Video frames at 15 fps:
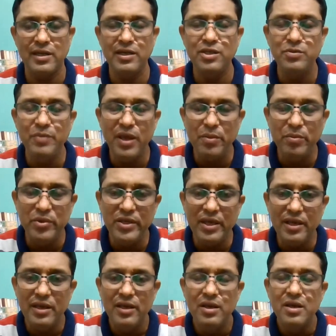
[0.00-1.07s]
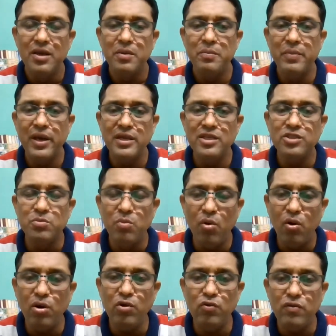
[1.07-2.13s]
It may be a very
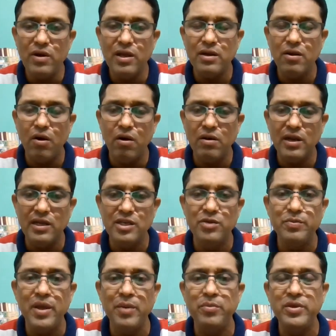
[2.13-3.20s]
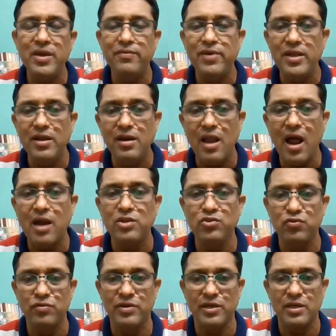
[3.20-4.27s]
small work or it may be a very large
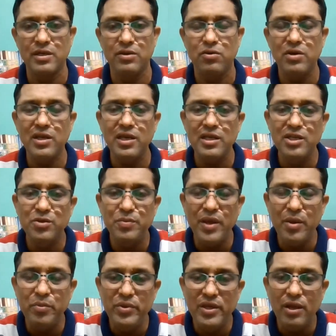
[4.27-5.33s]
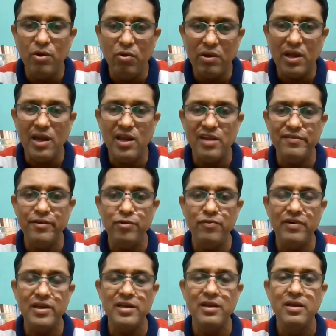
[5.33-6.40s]
work. Okay, it may be a local level
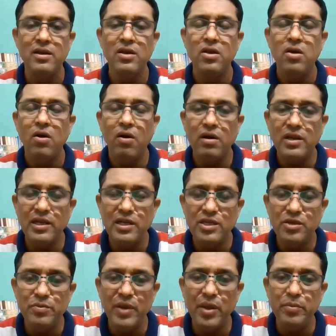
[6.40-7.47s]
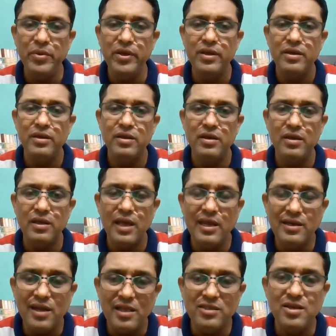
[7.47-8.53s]
work or it may be a
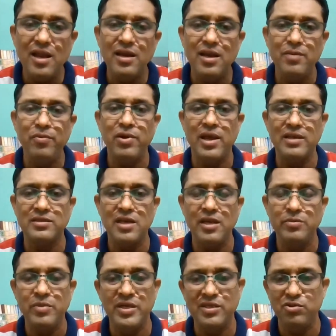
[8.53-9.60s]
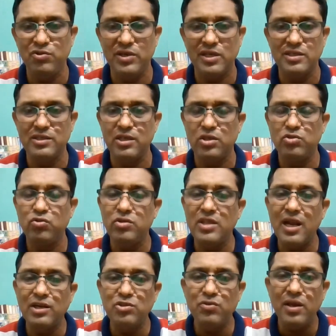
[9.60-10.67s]
national level assignment, you can say. So
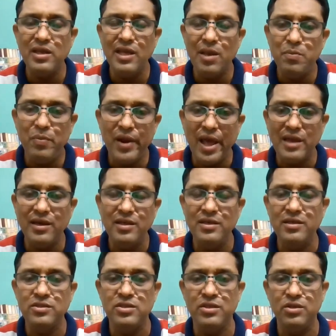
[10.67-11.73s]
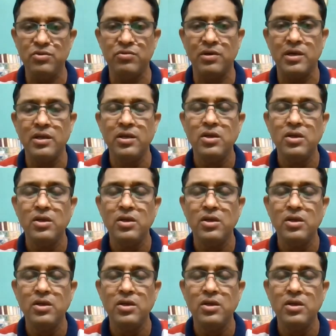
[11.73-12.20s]
that's why a planning is required.